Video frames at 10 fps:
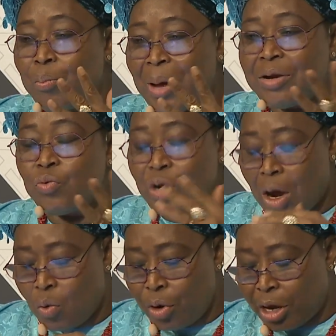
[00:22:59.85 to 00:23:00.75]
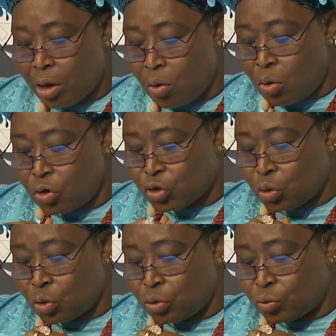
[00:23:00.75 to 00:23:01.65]
but we are working
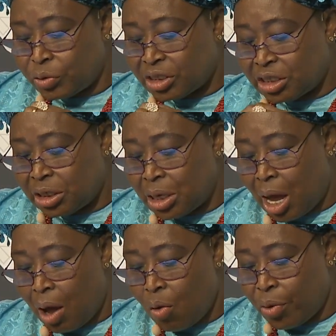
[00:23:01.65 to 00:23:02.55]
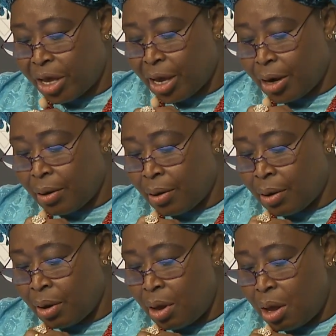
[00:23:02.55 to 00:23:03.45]
also to see how we
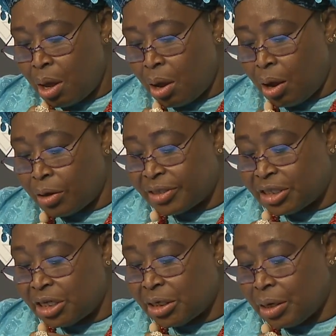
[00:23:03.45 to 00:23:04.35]
can seek